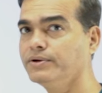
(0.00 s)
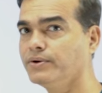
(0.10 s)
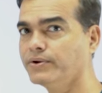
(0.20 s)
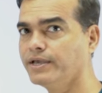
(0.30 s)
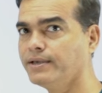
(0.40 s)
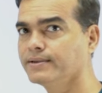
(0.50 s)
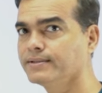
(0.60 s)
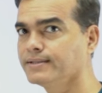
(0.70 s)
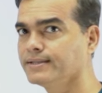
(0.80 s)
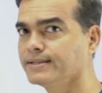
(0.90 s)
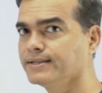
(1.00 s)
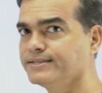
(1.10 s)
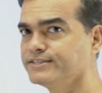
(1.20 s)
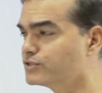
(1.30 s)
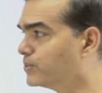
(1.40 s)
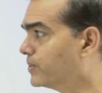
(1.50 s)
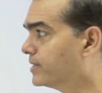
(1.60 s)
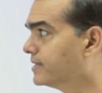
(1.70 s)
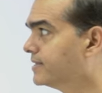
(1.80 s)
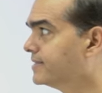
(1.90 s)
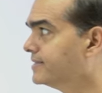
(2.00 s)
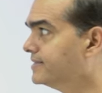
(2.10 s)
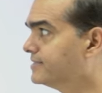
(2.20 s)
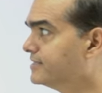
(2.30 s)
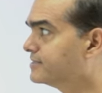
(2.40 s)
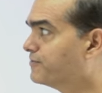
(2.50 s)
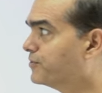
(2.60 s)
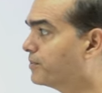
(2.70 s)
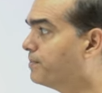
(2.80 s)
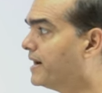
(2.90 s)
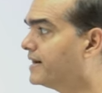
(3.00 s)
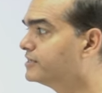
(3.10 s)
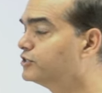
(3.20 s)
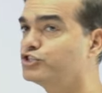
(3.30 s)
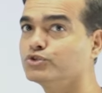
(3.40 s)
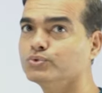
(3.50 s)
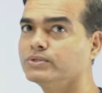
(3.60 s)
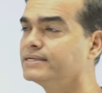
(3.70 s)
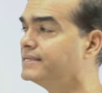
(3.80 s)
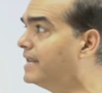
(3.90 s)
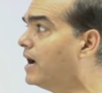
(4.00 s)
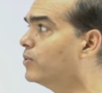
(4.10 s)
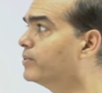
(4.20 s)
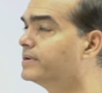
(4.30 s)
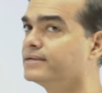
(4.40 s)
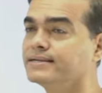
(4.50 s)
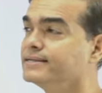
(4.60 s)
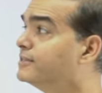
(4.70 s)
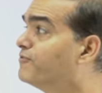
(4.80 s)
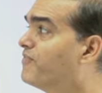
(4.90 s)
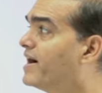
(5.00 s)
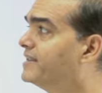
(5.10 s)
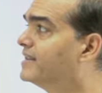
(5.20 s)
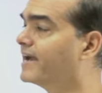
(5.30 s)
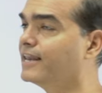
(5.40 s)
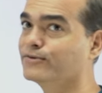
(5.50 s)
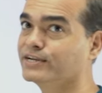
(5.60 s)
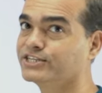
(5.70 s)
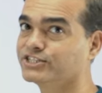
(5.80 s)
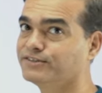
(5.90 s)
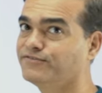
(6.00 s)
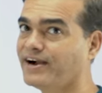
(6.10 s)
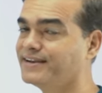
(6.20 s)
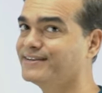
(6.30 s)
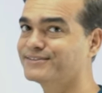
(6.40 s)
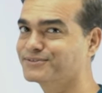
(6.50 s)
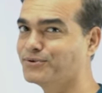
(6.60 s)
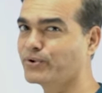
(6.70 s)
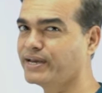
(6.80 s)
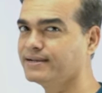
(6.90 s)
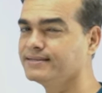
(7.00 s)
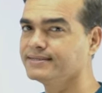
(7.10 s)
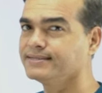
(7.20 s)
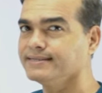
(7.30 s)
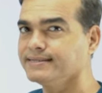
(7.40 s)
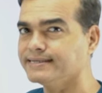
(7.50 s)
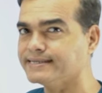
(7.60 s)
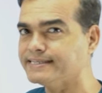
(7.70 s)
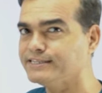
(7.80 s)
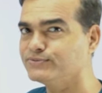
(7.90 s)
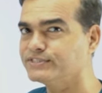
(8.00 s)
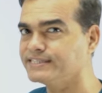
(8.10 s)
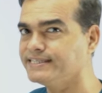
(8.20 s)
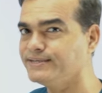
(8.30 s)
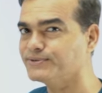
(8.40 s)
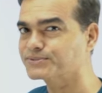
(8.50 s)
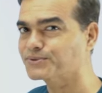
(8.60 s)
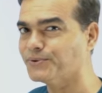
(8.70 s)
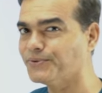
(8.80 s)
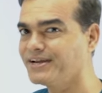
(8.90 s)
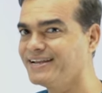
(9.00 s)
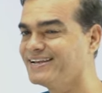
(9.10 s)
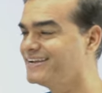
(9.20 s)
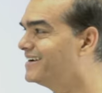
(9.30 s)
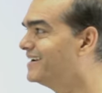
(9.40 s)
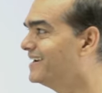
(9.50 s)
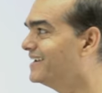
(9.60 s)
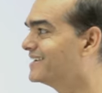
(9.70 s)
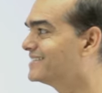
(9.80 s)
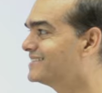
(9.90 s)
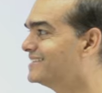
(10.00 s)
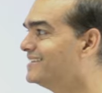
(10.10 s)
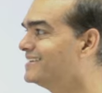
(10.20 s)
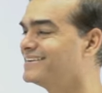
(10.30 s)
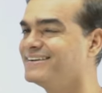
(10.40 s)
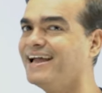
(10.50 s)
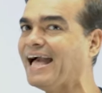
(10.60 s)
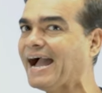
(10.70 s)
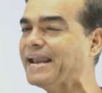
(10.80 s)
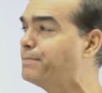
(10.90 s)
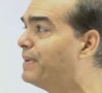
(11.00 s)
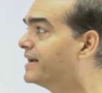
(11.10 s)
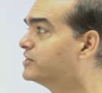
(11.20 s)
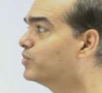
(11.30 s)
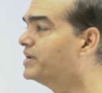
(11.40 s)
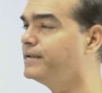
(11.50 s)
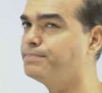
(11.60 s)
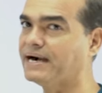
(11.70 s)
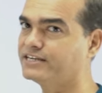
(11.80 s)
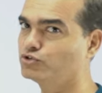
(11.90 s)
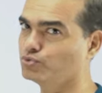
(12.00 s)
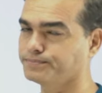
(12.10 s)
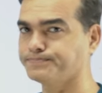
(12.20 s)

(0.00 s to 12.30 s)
Okay? So this is for part two. Now, the final calculation, final scoring. Ready to see your score? Let us see. Add part one and part two.